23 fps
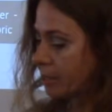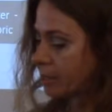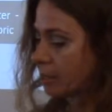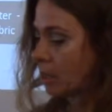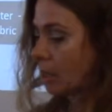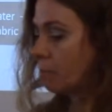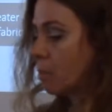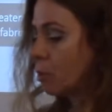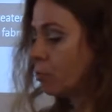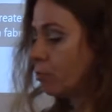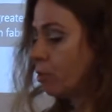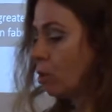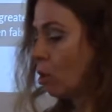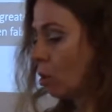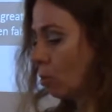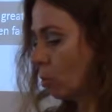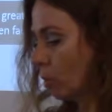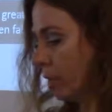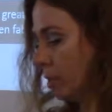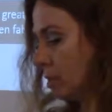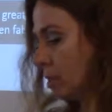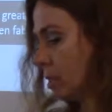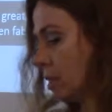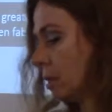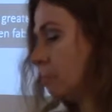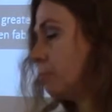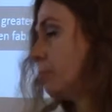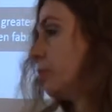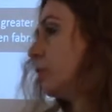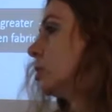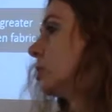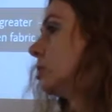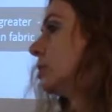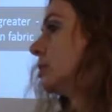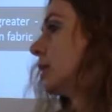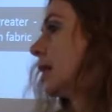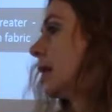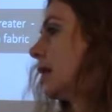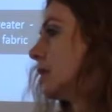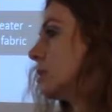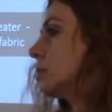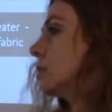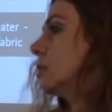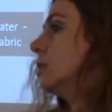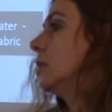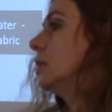some of loom weights appeared
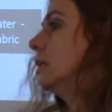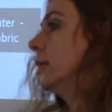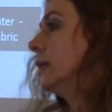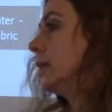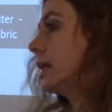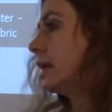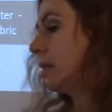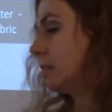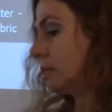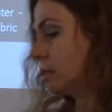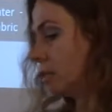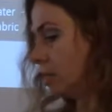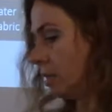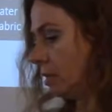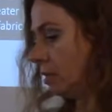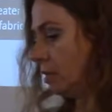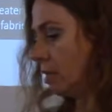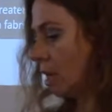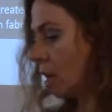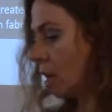as early as the